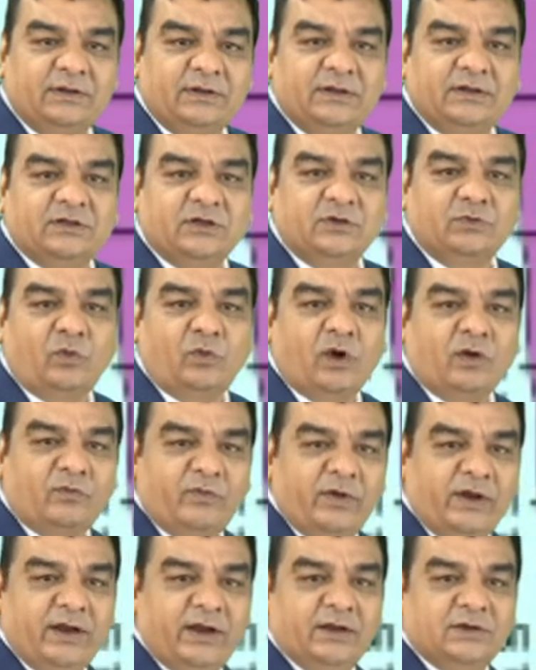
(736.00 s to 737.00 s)
This is what
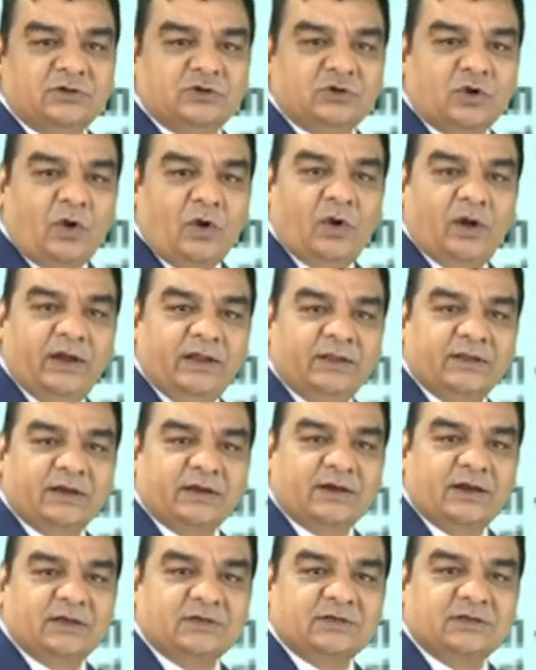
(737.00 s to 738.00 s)
we saw in the
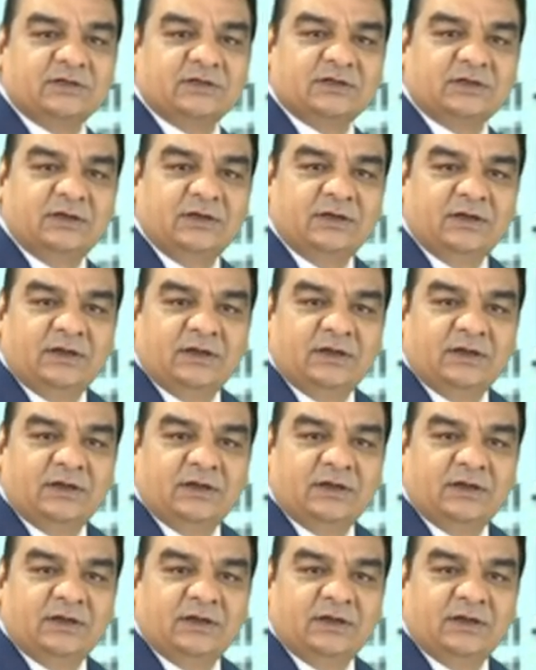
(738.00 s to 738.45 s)
classes.